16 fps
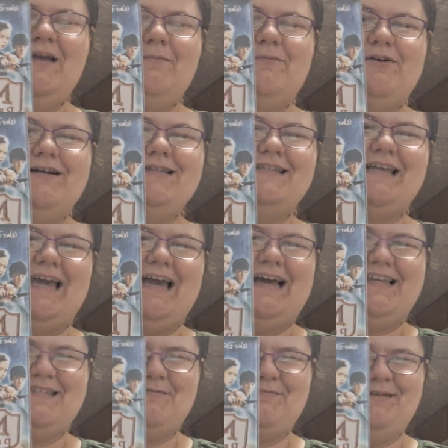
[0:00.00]
Prince
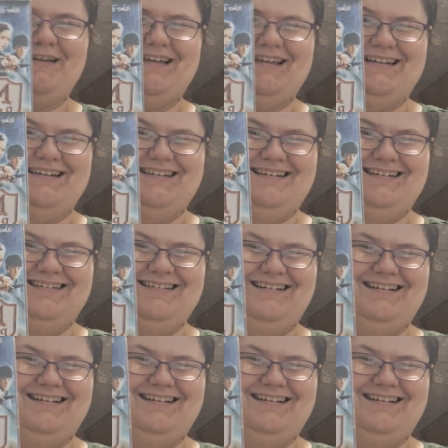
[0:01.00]
Caspian.